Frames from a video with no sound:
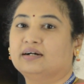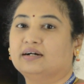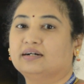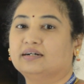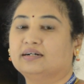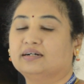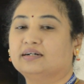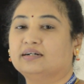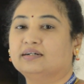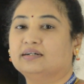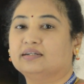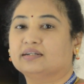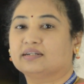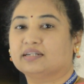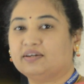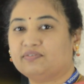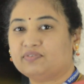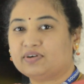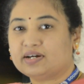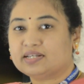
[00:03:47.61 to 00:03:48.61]
a
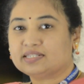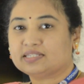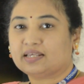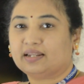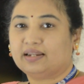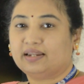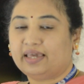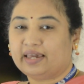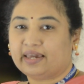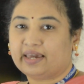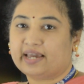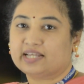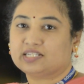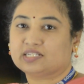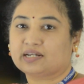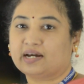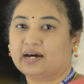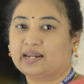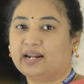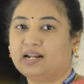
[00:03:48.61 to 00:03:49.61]
reverse
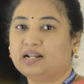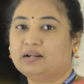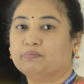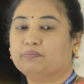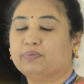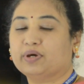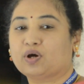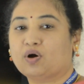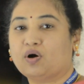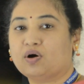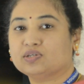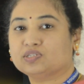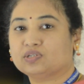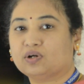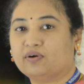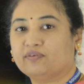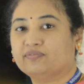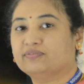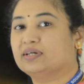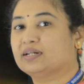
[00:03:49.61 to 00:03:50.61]
leakage current because
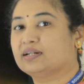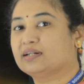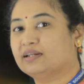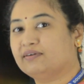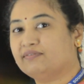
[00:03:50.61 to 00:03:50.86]
of the